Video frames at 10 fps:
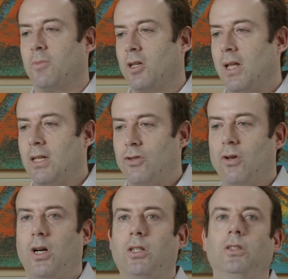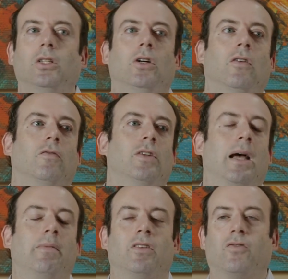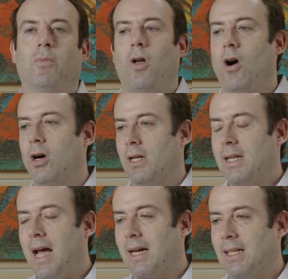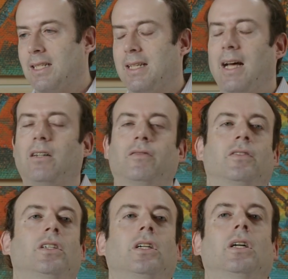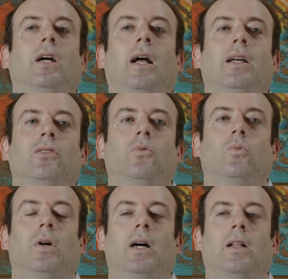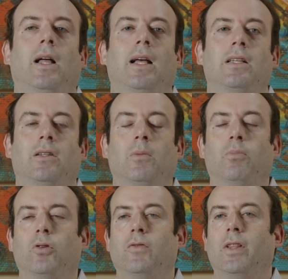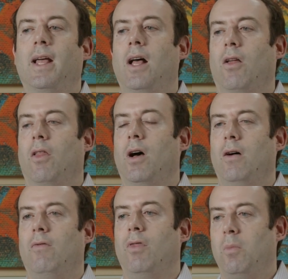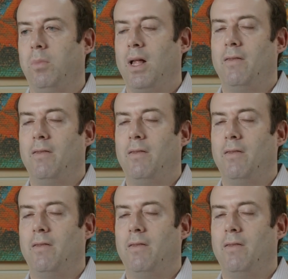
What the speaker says: cholesterol, damage from the heart attack itself, as well as improving the health of the blood